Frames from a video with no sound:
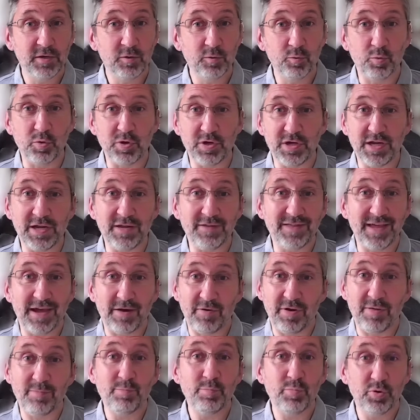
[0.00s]
We need their
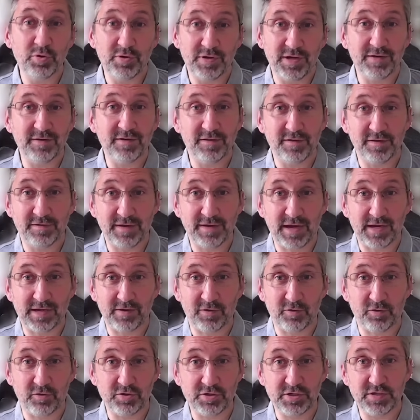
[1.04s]
input into the
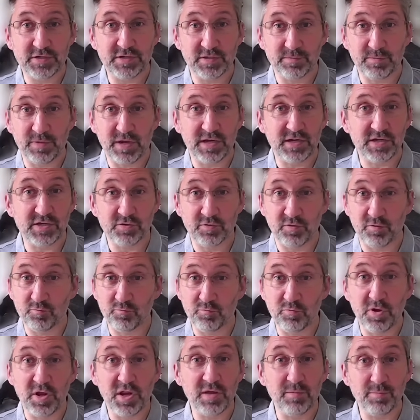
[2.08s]
technologies to make sure it
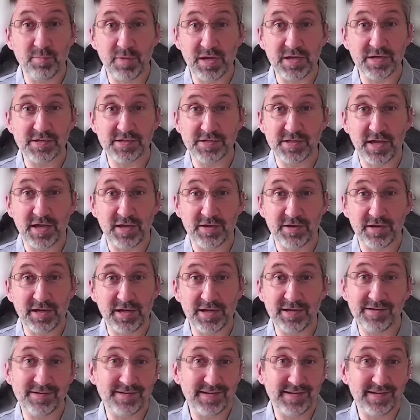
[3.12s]
really meets their needs.